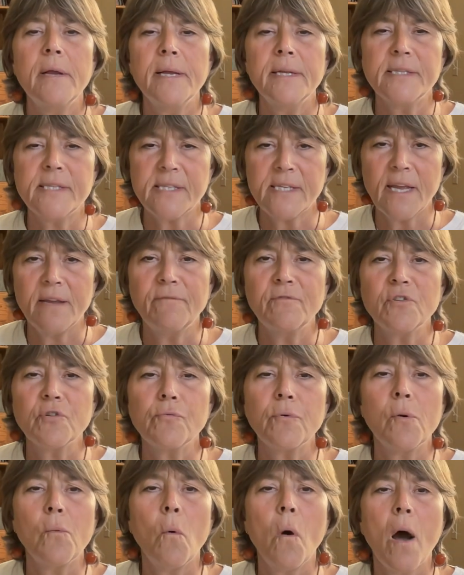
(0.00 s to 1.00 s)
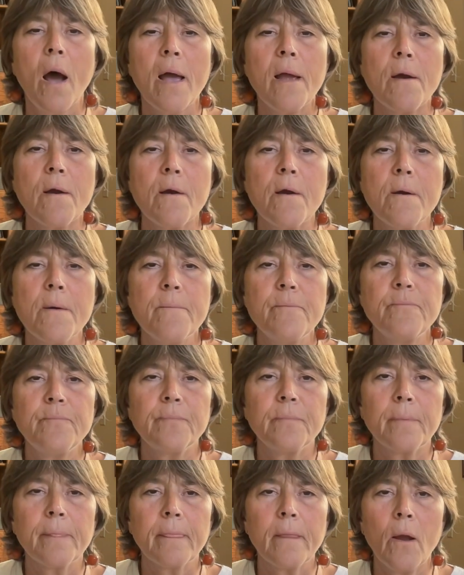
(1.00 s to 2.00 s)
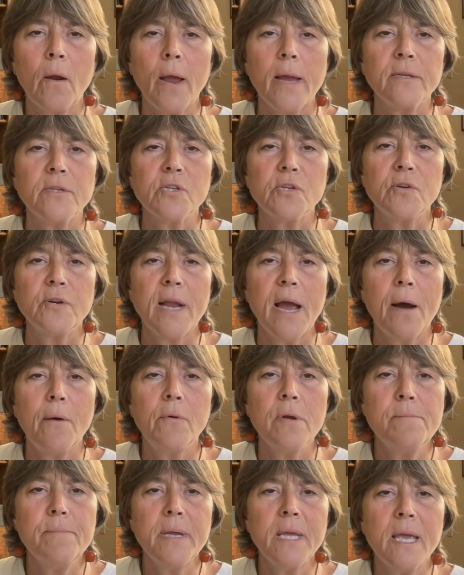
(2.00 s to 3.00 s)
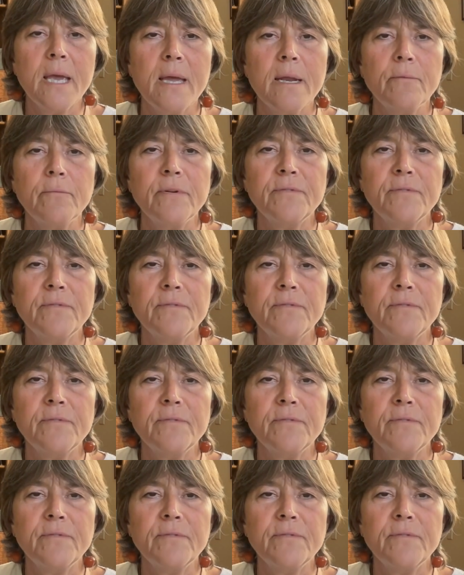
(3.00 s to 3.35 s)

It's safe to rewire. All right, so now we begin.